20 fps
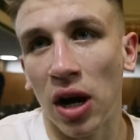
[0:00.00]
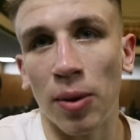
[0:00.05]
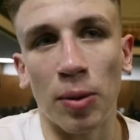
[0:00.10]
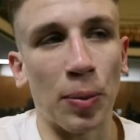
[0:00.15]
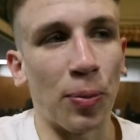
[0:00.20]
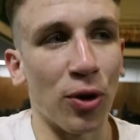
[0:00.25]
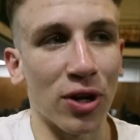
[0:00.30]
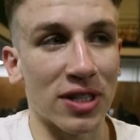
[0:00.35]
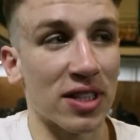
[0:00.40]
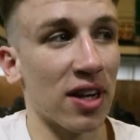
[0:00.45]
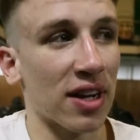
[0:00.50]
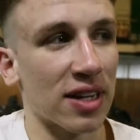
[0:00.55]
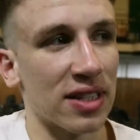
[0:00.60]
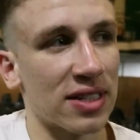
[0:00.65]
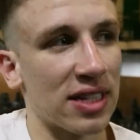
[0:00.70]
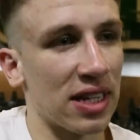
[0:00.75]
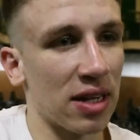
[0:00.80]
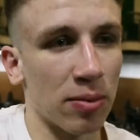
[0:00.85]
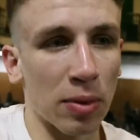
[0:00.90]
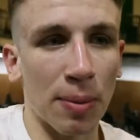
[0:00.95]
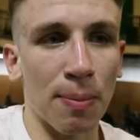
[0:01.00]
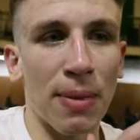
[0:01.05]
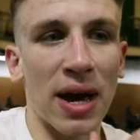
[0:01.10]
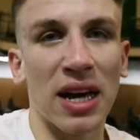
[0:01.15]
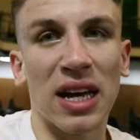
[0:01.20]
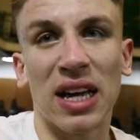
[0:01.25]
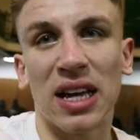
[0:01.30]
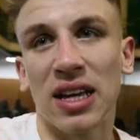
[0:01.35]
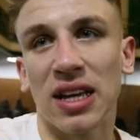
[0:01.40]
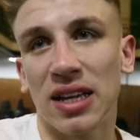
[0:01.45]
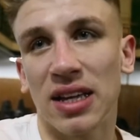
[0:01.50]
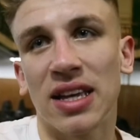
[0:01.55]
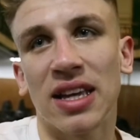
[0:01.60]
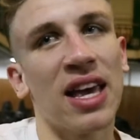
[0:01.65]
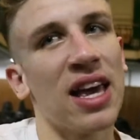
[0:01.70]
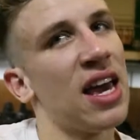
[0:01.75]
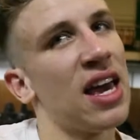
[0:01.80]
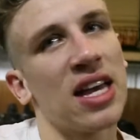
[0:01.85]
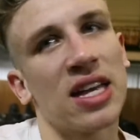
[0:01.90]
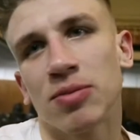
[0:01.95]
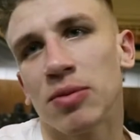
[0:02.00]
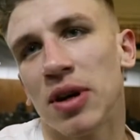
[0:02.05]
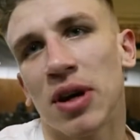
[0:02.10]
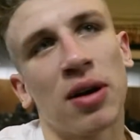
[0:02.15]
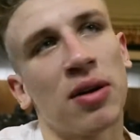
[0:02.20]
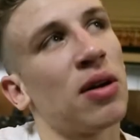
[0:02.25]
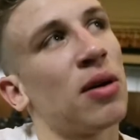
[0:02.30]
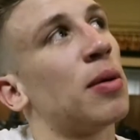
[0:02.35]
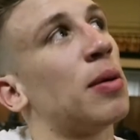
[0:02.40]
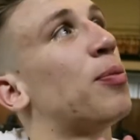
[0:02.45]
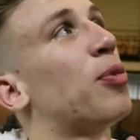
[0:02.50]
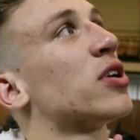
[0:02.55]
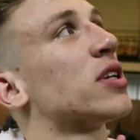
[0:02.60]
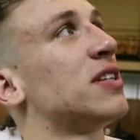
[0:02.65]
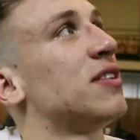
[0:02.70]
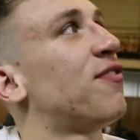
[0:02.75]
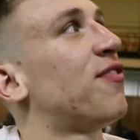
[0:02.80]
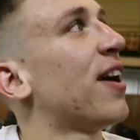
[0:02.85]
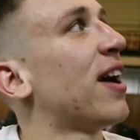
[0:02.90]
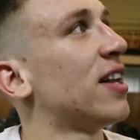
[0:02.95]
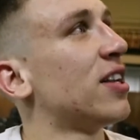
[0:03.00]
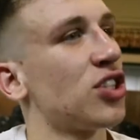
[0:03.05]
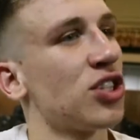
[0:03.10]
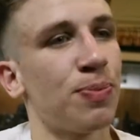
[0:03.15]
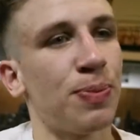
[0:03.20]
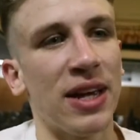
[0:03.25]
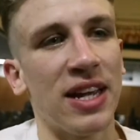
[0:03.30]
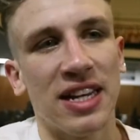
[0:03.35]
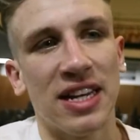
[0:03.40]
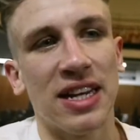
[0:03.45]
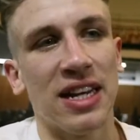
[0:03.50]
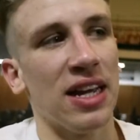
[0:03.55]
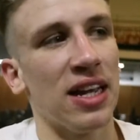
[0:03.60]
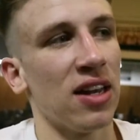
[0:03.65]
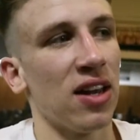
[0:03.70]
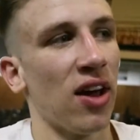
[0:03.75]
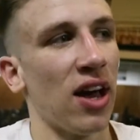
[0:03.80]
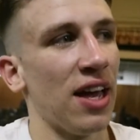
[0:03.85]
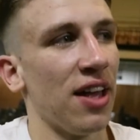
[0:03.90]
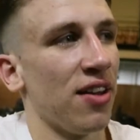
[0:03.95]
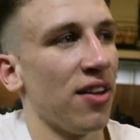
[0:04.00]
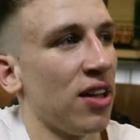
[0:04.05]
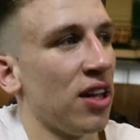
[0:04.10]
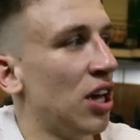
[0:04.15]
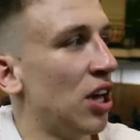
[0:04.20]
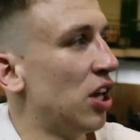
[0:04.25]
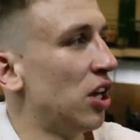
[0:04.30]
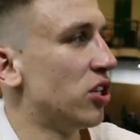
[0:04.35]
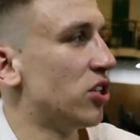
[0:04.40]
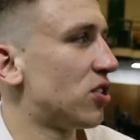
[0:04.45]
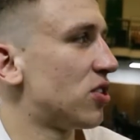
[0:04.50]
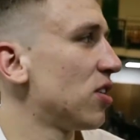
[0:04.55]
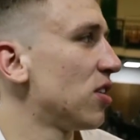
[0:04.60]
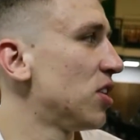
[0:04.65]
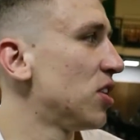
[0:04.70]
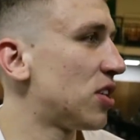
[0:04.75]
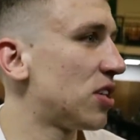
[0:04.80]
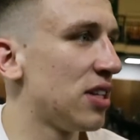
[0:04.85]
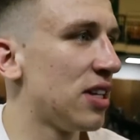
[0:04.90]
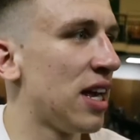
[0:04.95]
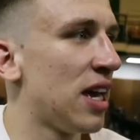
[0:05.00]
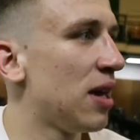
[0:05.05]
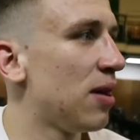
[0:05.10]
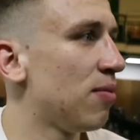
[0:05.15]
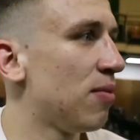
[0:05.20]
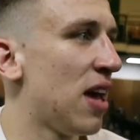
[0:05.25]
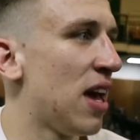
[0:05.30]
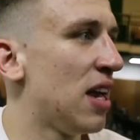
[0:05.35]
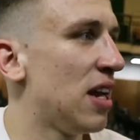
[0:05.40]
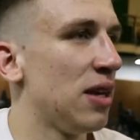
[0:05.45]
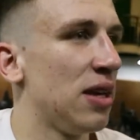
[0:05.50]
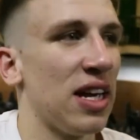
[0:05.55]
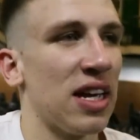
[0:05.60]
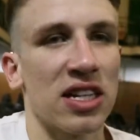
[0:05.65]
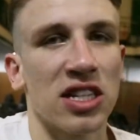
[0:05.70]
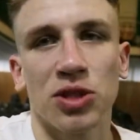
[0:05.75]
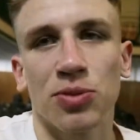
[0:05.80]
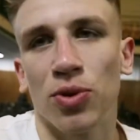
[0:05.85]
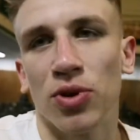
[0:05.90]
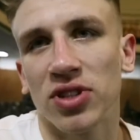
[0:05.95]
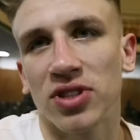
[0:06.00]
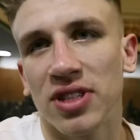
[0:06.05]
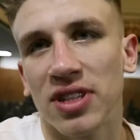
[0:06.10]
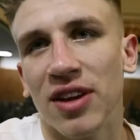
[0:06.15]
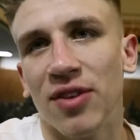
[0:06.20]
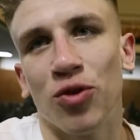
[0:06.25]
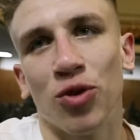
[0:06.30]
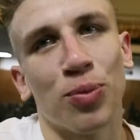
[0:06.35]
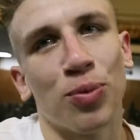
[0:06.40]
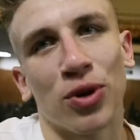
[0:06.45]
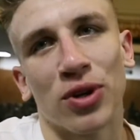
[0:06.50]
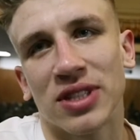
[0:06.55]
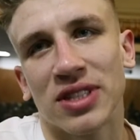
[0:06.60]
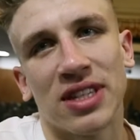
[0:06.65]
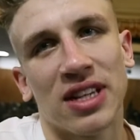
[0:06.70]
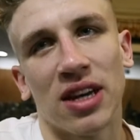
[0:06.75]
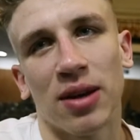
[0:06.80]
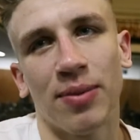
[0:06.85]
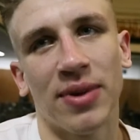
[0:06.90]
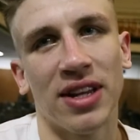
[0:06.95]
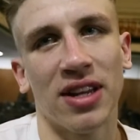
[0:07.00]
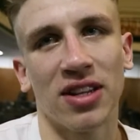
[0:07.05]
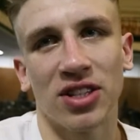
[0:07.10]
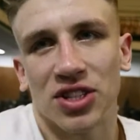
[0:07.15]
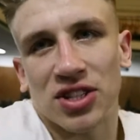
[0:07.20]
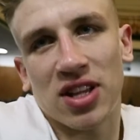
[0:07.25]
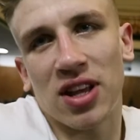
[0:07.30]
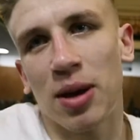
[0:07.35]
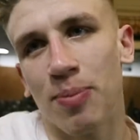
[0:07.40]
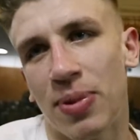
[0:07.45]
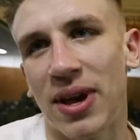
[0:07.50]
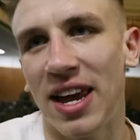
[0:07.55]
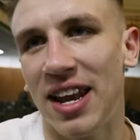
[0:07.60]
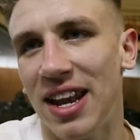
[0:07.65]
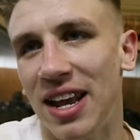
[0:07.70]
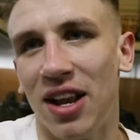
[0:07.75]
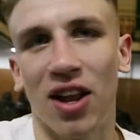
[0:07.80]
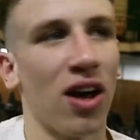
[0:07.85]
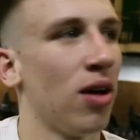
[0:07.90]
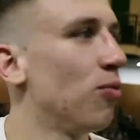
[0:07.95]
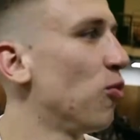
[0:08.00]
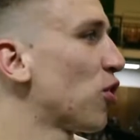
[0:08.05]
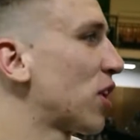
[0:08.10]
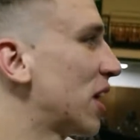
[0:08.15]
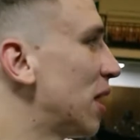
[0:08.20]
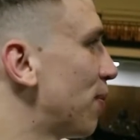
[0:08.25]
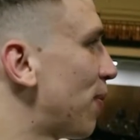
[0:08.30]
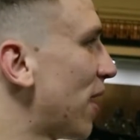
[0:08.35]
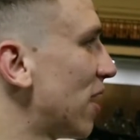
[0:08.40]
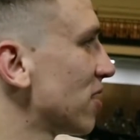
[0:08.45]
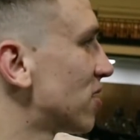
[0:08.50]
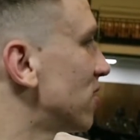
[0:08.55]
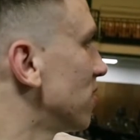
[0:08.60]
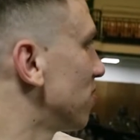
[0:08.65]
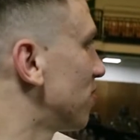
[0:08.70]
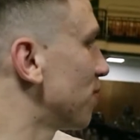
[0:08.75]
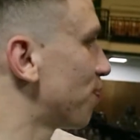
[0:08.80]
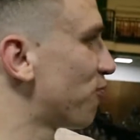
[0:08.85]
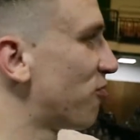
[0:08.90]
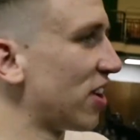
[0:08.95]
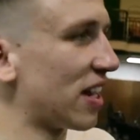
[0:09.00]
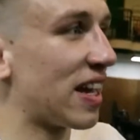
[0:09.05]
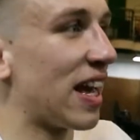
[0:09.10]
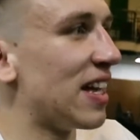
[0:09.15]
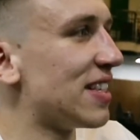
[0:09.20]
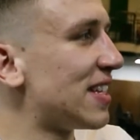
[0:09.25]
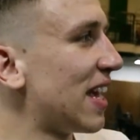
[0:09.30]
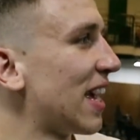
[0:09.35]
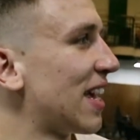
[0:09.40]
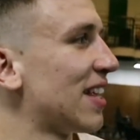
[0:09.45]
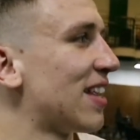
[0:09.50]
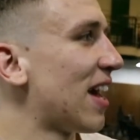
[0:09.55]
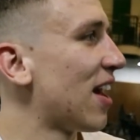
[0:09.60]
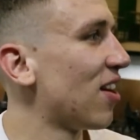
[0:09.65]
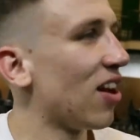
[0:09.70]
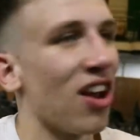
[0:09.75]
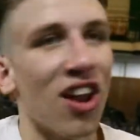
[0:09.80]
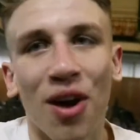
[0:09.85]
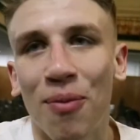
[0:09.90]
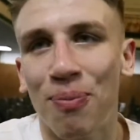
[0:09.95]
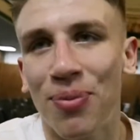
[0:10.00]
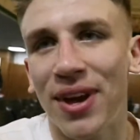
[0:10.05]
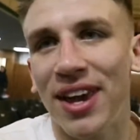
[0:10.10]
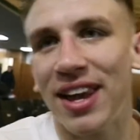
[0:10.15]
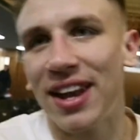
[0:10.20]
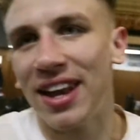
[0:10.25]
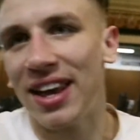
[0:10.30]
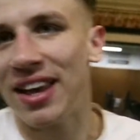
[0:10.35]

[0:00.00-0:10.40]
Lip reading: I'm a boxer, like I said. I'm a boxing fan. Just being in here, like. You can name any English boxer, they're all boxy. I mean, I just like being here. Like, I'm knocking about to win, get taken down. I love being